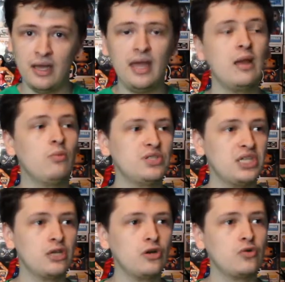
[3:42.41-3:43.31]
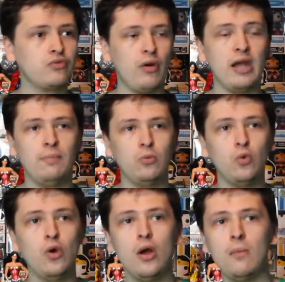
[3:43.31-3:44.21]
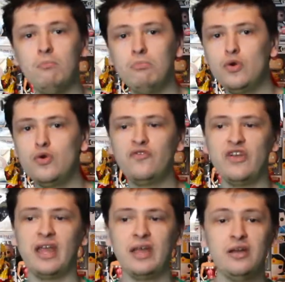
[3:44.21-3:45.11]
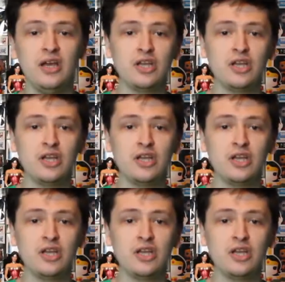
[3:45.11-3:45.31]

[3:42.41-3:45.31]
It was an incredible, moving,